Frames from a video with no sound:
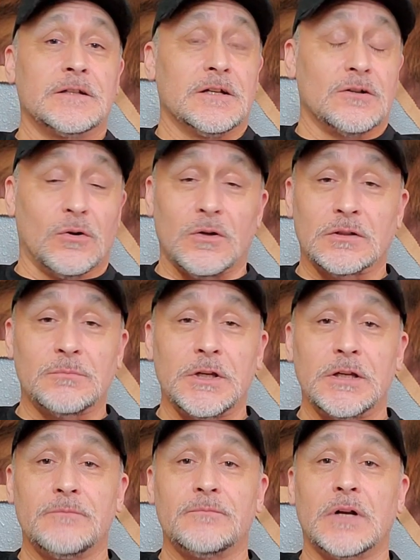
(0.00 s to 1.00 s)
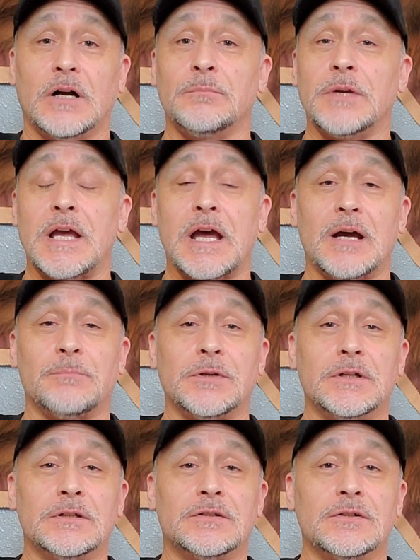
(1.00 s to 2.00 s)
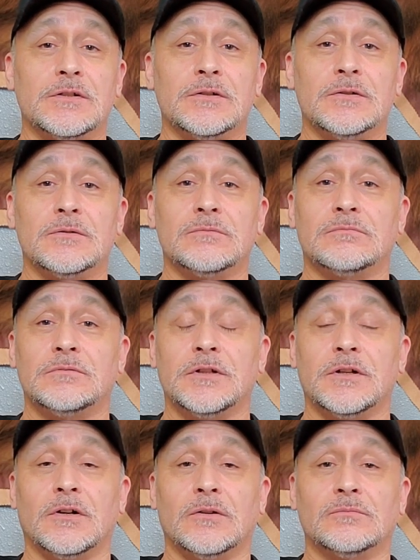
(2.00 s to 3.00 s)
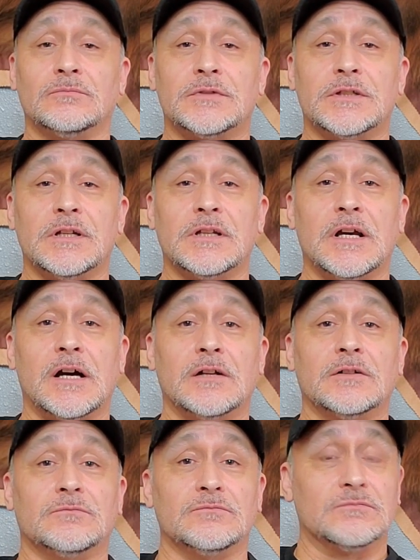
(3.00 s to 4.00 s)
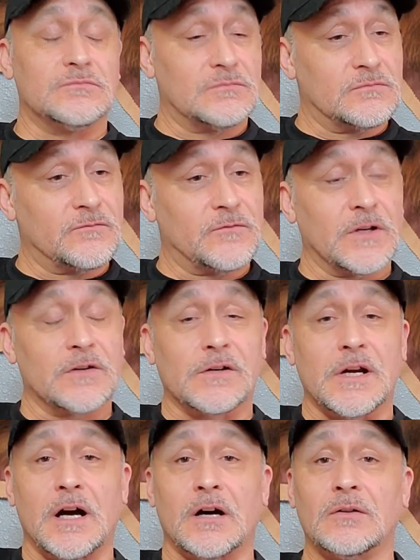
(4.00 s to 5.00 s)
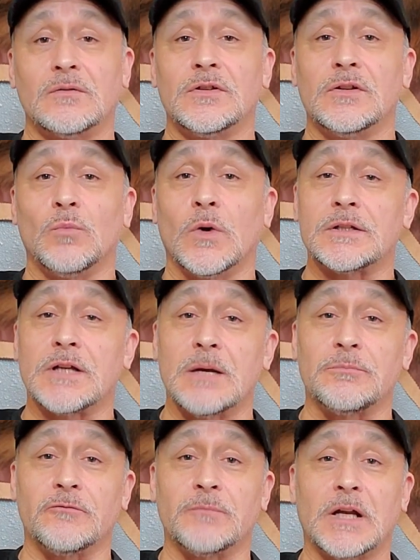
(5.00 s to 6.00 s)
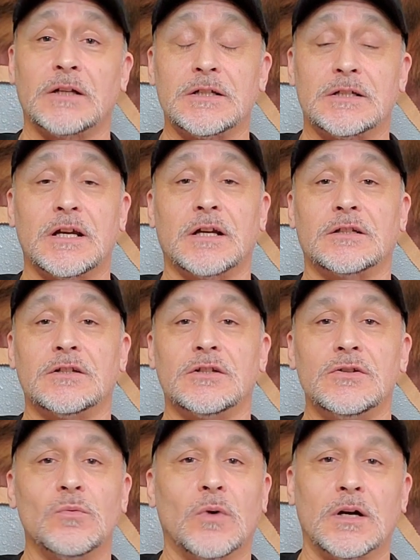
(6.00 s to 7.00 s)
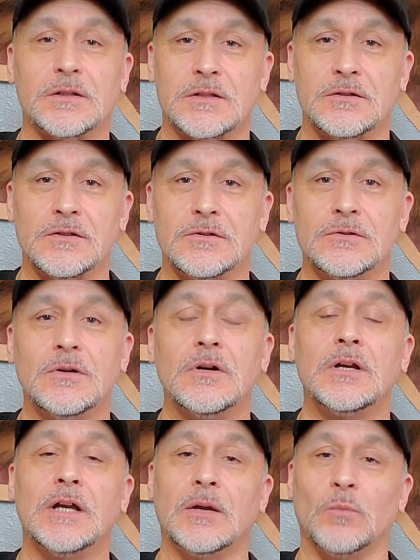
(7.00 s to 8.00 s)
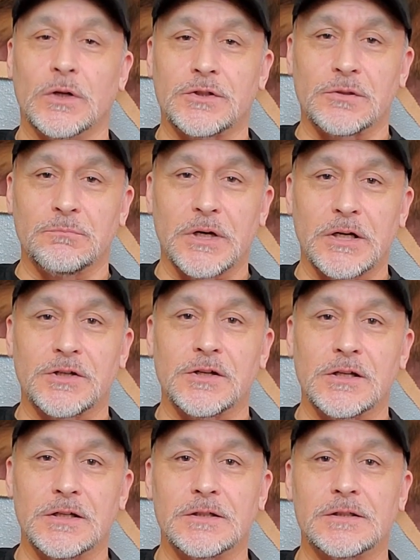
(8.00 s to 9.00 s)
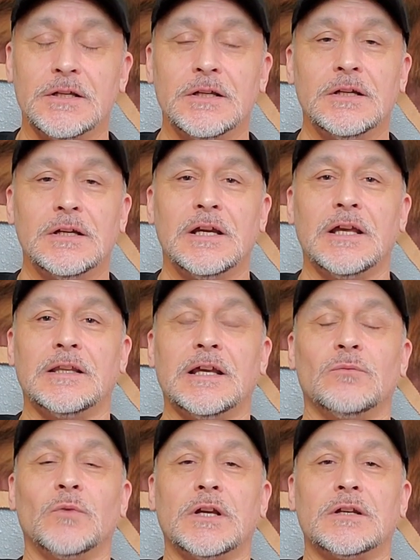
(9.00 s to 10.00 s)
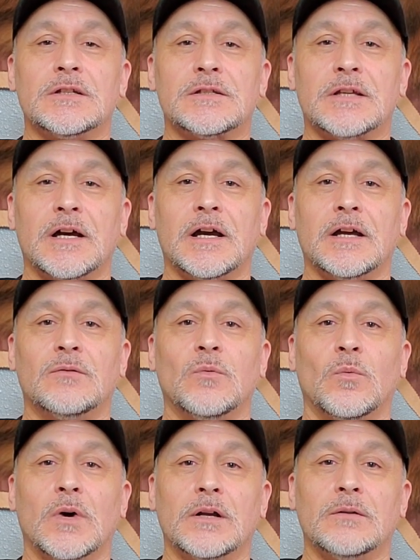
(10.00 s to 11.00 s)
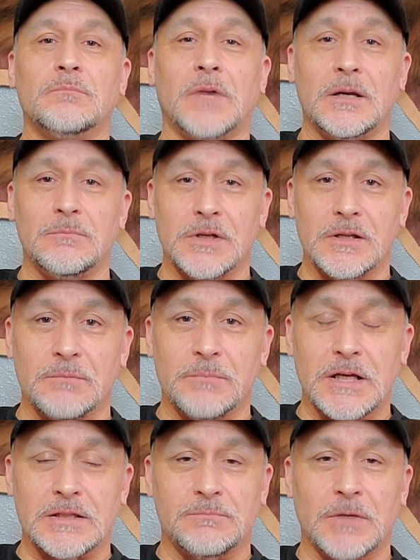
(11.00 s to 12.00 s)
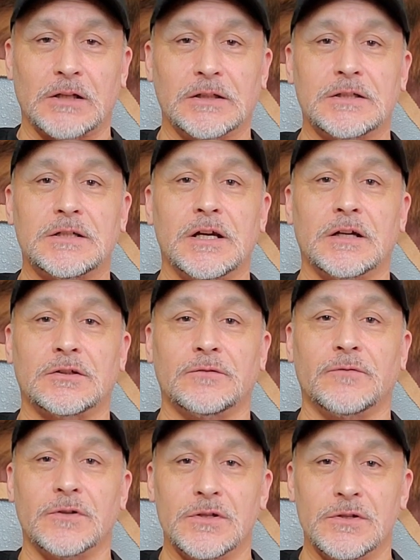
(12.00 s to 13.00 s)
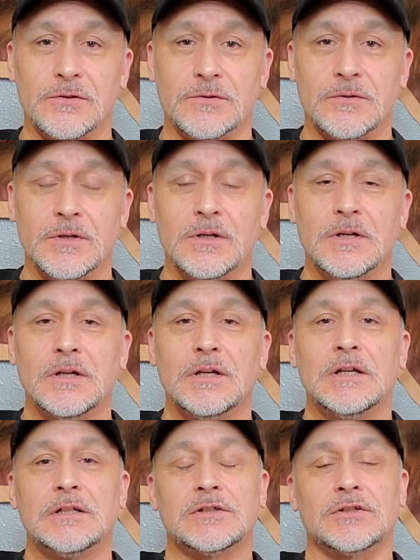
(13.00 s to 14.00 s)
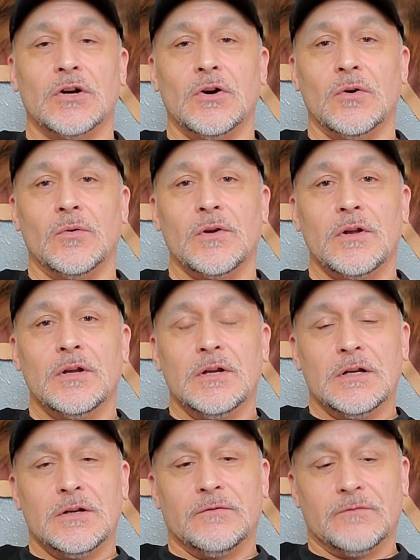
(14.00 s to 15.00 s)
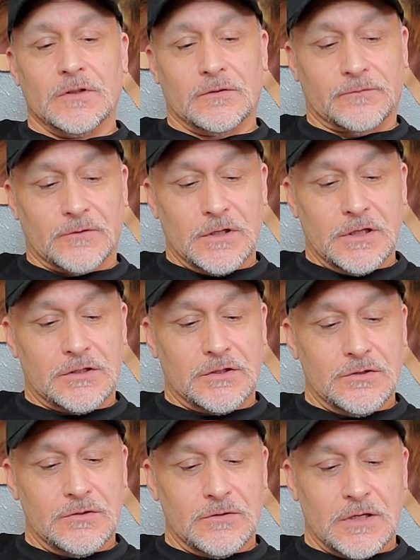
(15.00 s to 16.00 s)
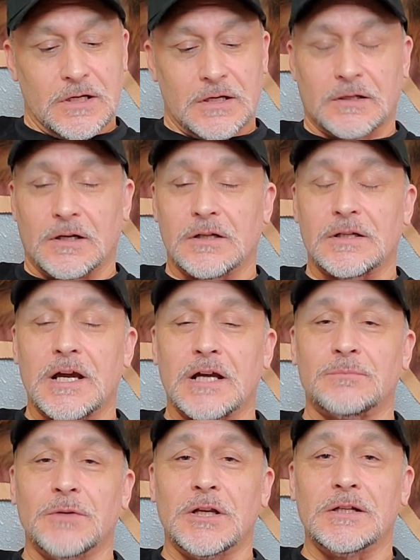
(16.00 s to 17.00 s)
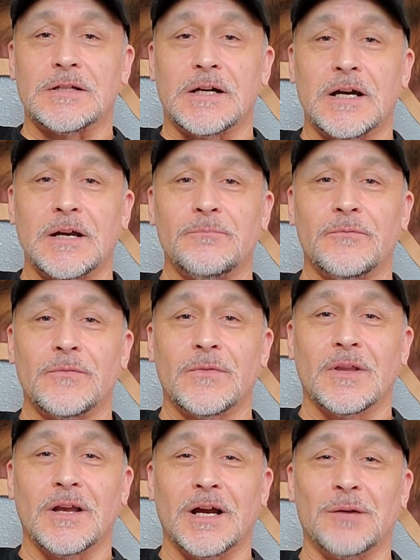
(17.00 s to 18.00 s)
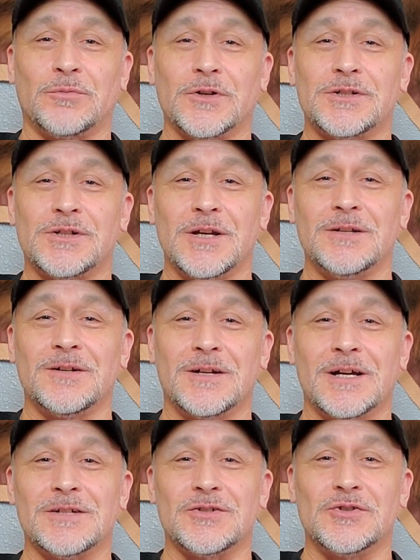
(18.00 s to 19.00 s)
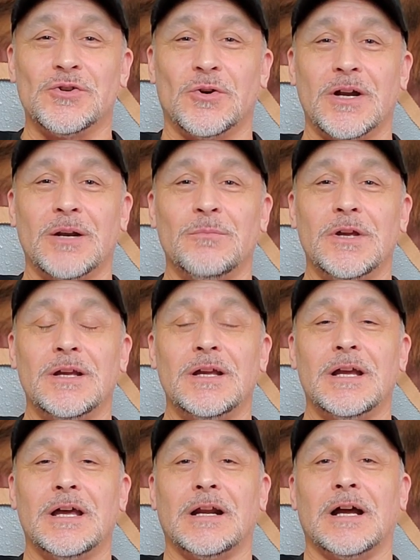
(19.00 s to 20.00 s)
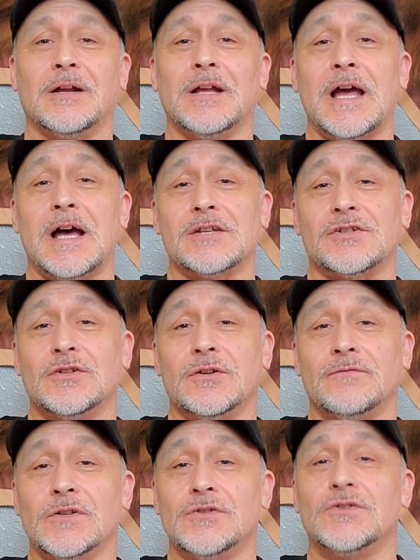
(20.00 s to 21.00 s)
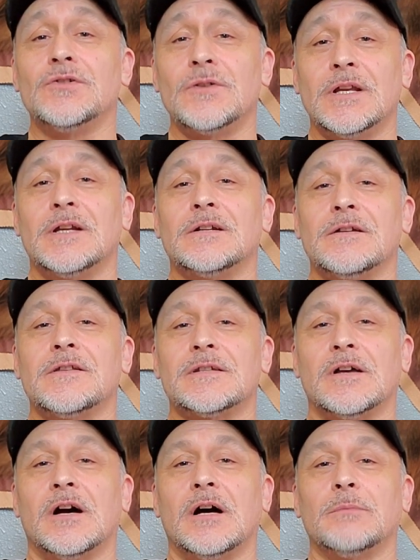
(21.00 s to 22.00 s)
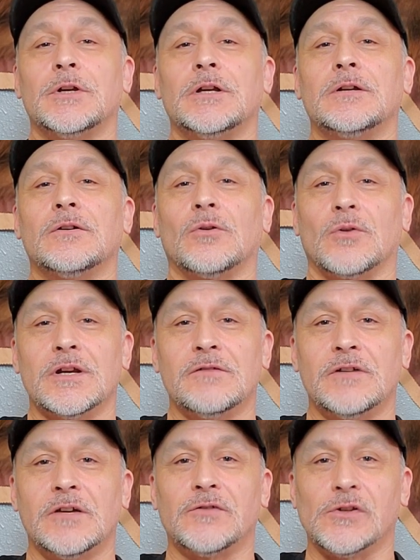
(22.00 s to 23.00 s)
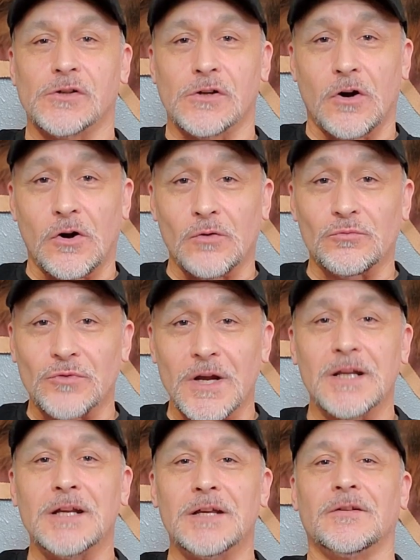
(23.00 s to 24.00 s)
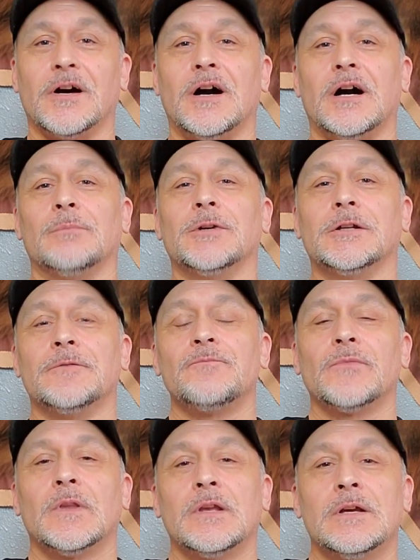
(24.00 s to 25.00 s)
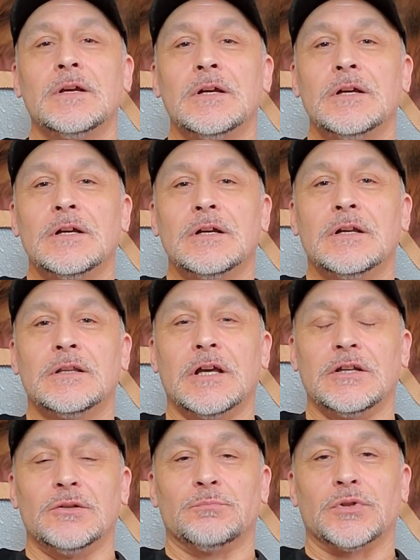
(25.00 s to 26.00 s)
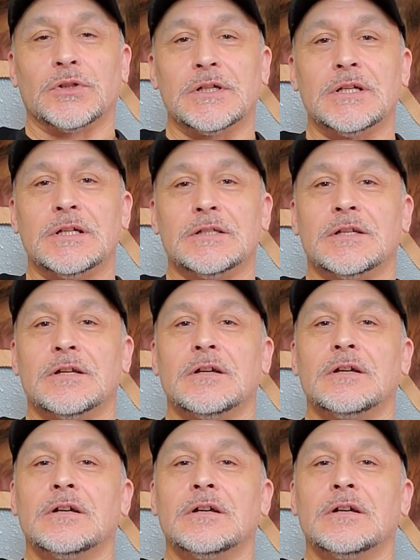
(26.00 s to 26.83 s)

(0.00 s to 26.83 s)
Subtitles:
get a hold of me. I'll be happy to, sit down and figure out what type of metal detecting you want to do and what your budget is. And then we can decide what might the best metal detector for you. So feel free to contact me anytime. I appreciate you guys joining me, and I ask you, if you do get into this hobby, or even if you're already in the hobby, that you please